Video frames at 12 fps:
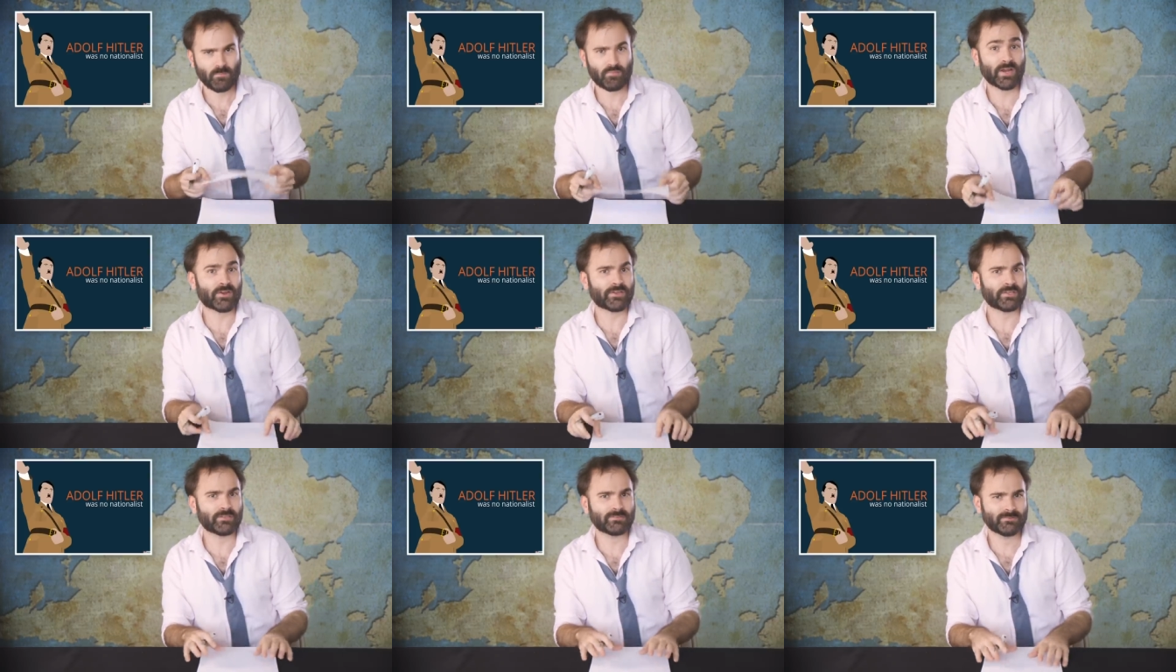Prager
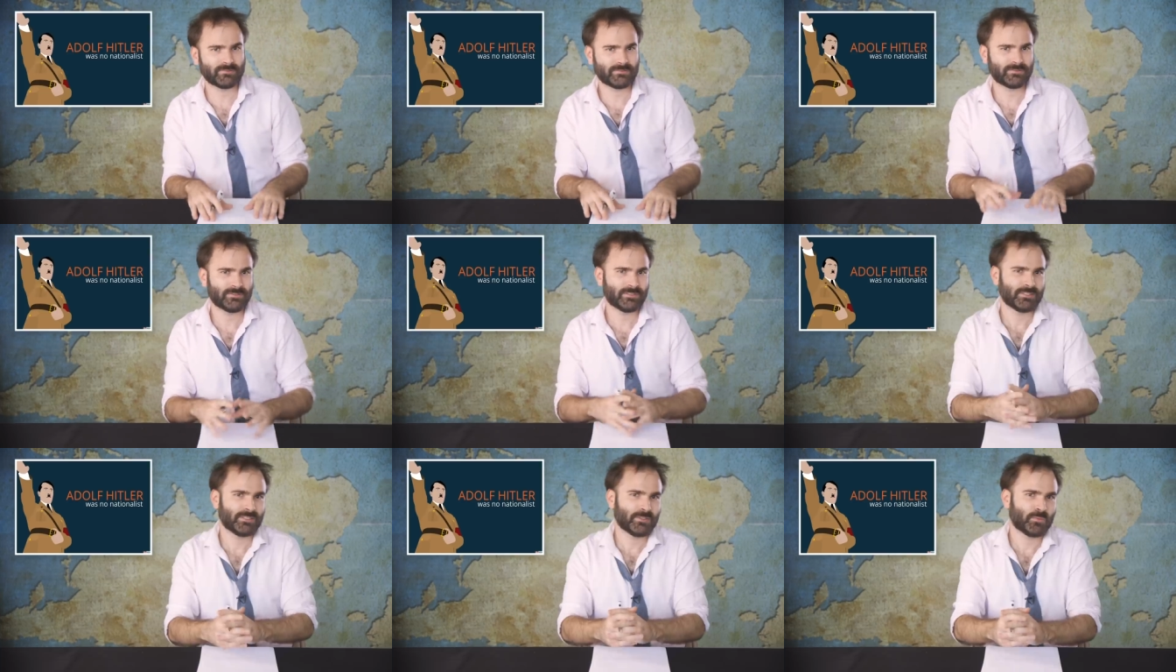U
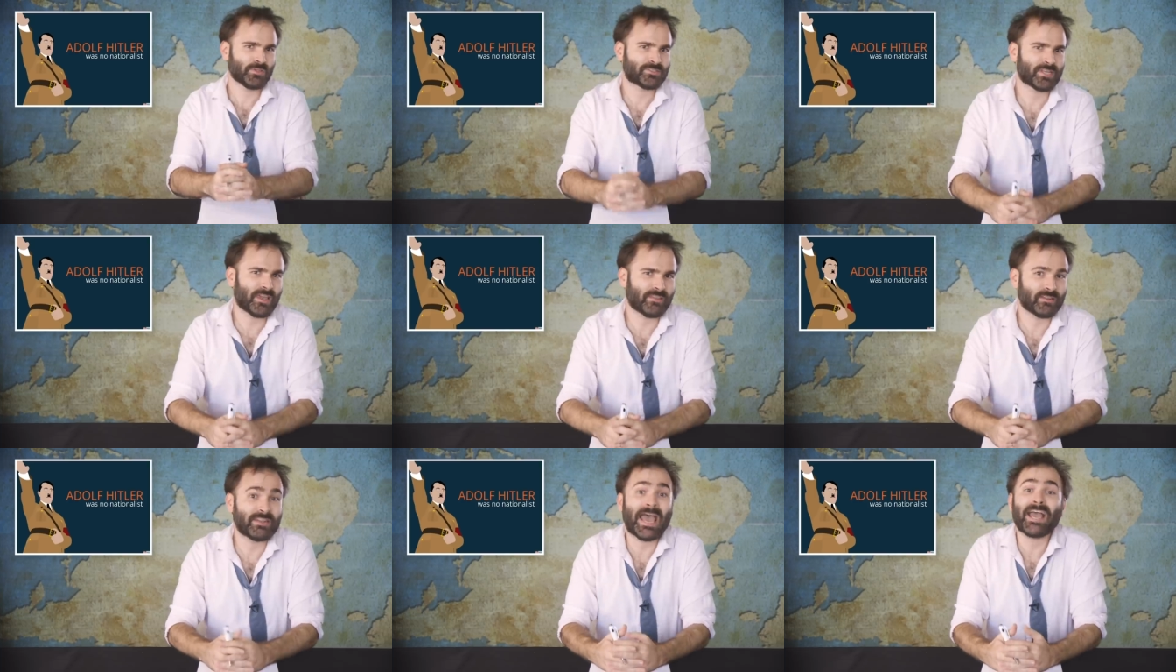will say
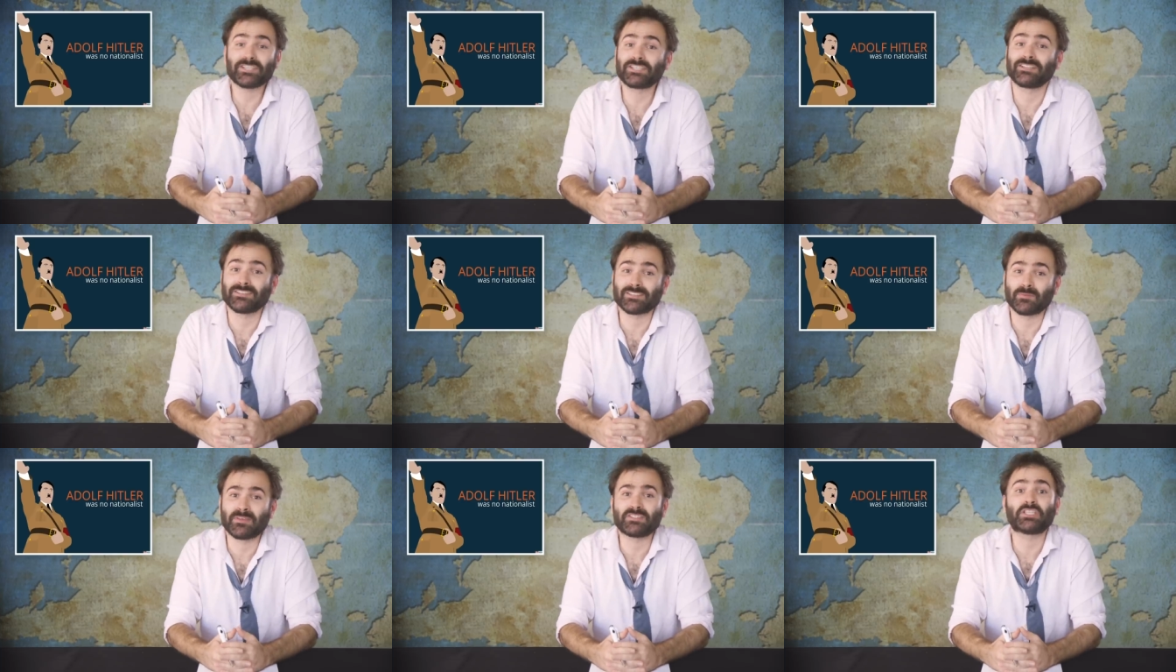that
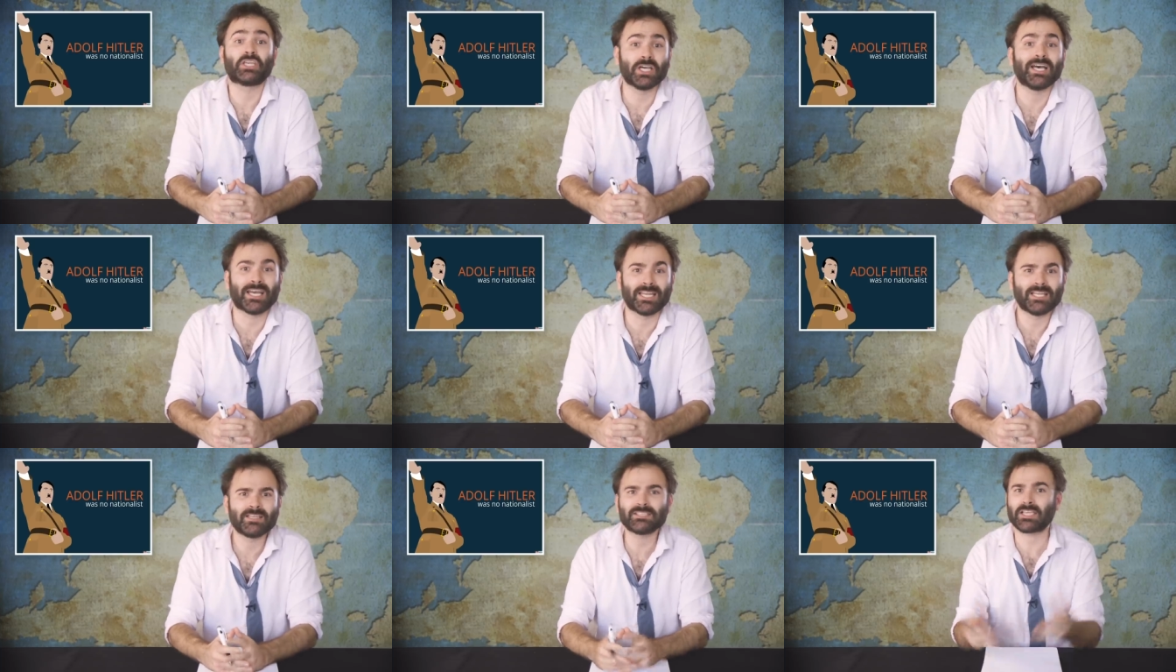nationalism is good.
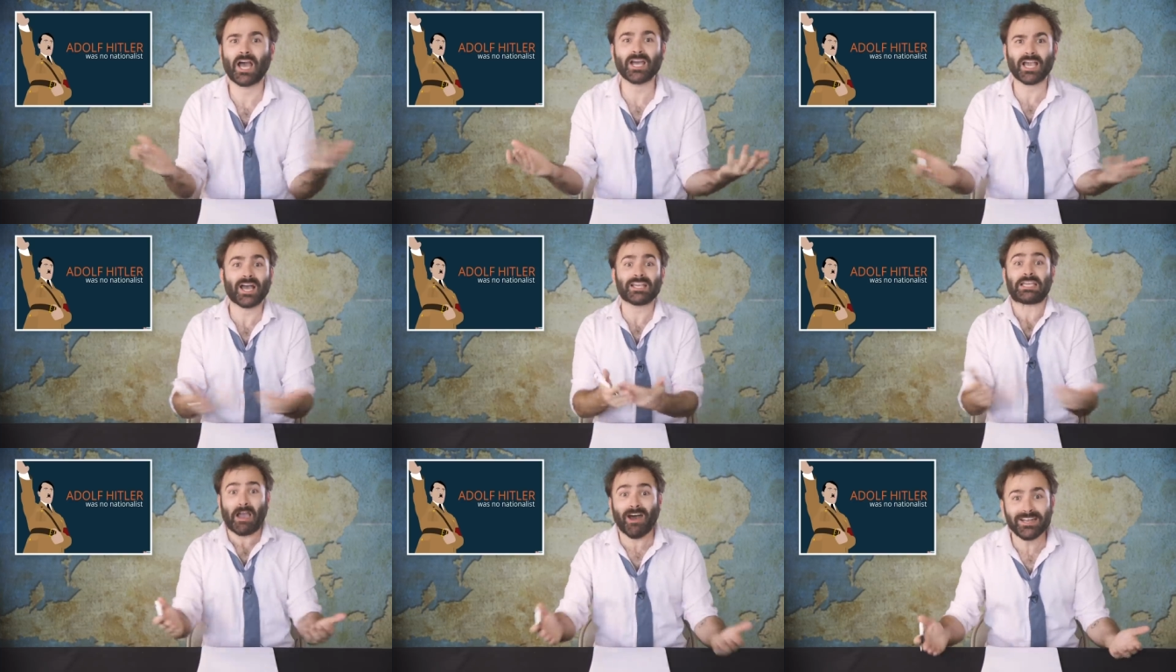G- G-
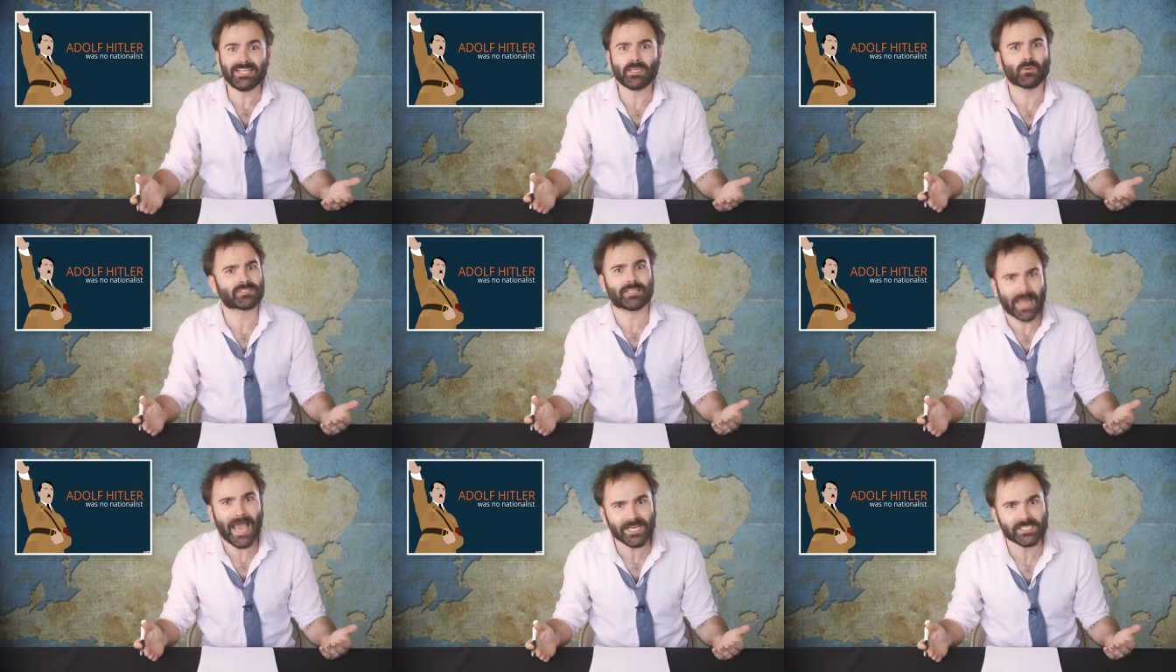Gandhi was a
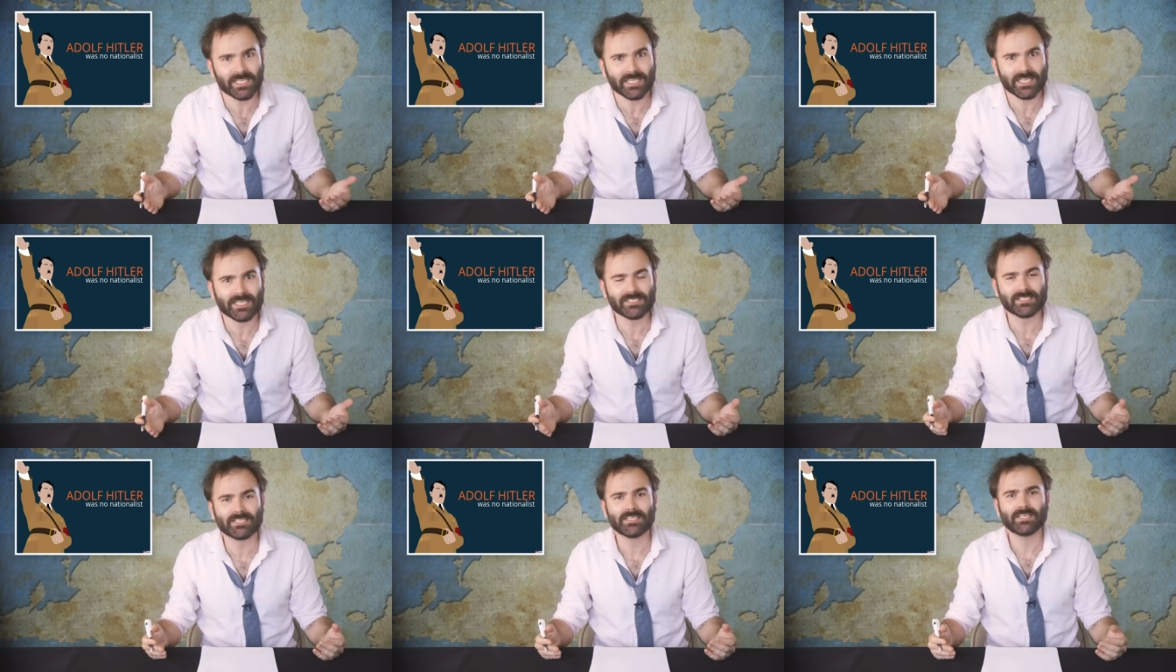
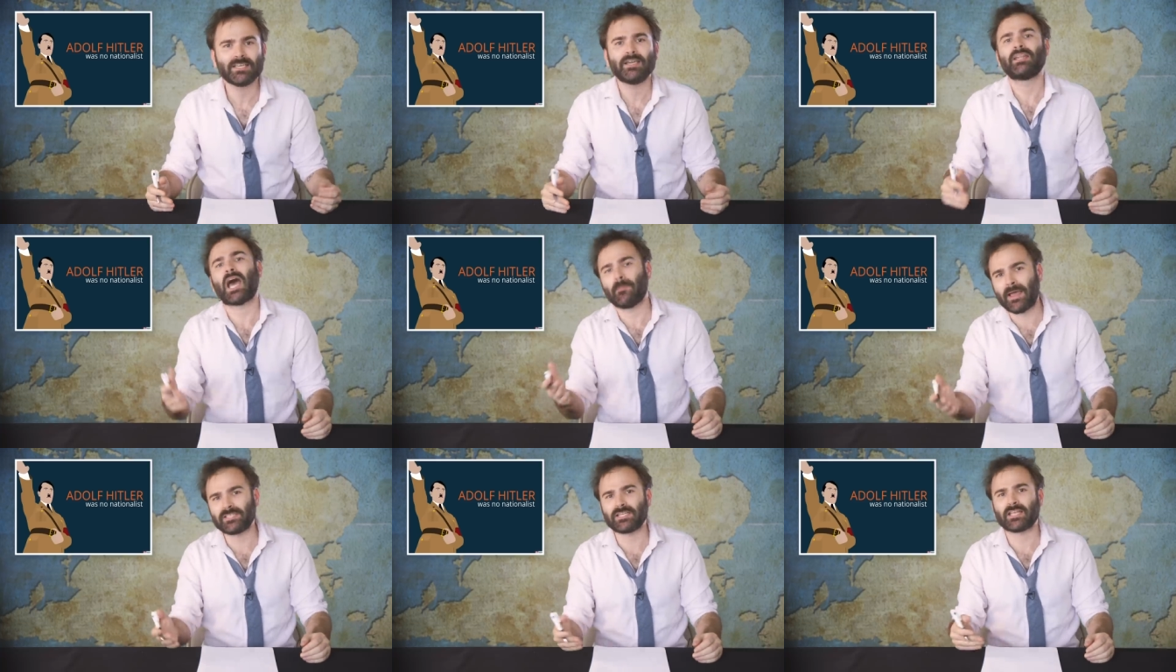nationalist. Not
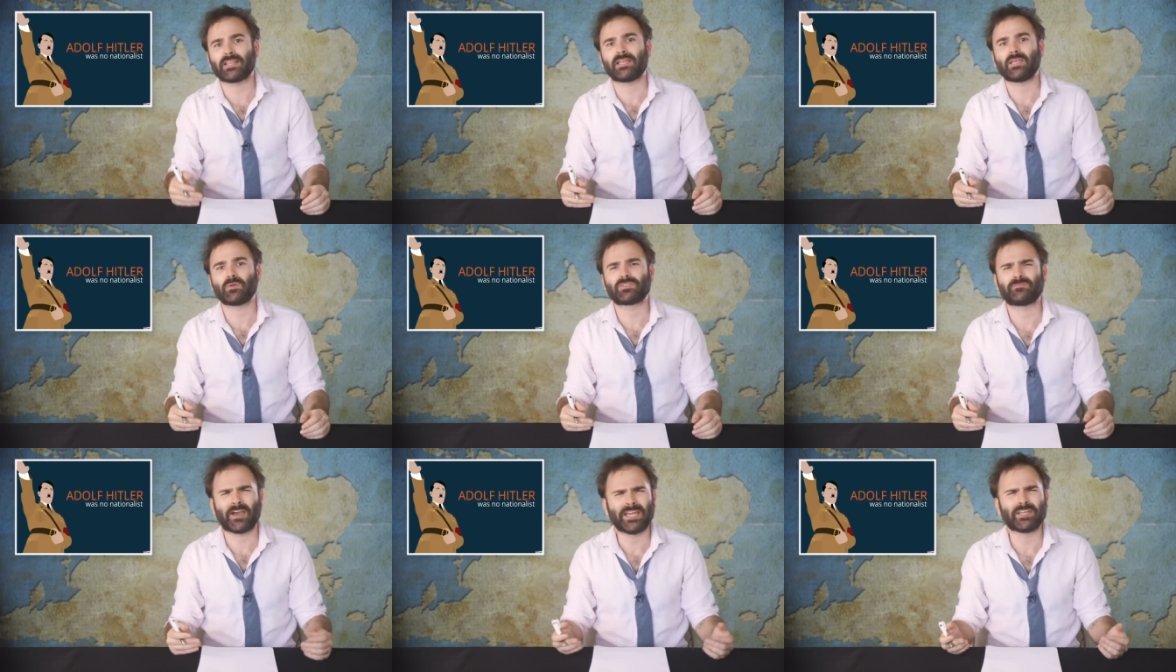mentioning that he was
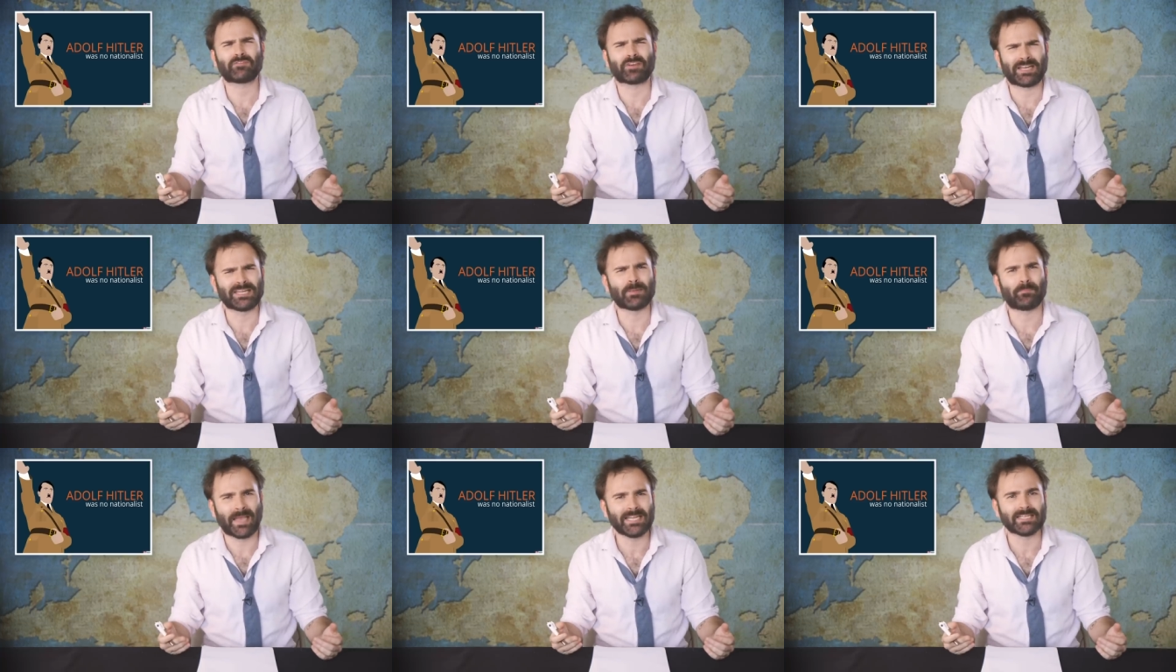fighting for
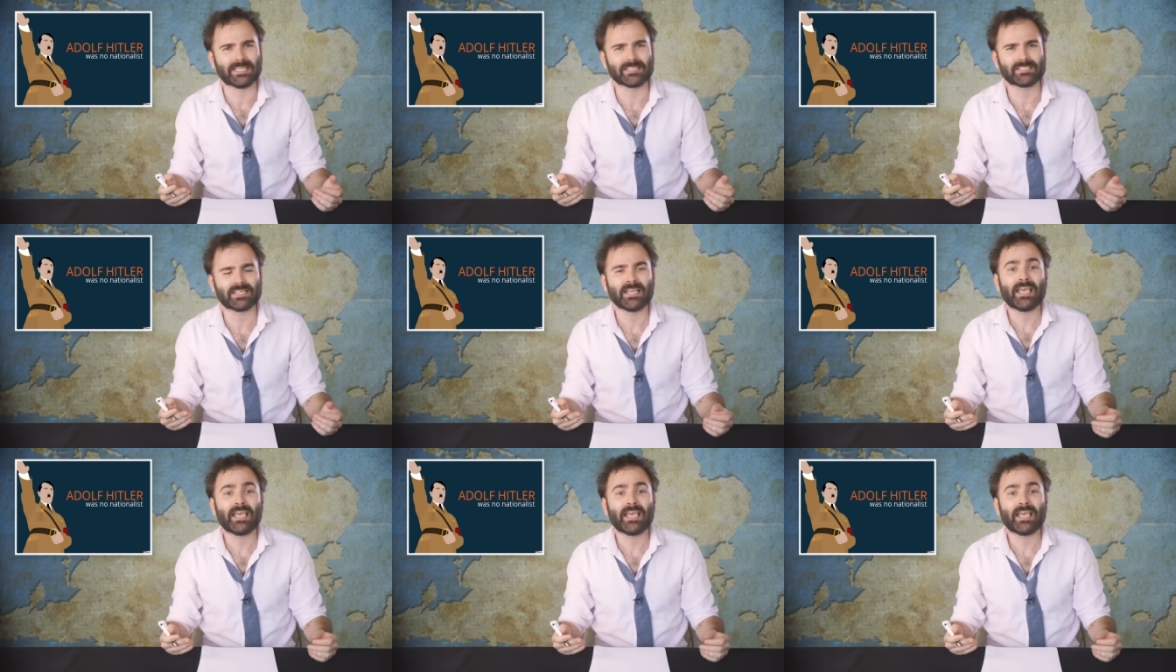independence,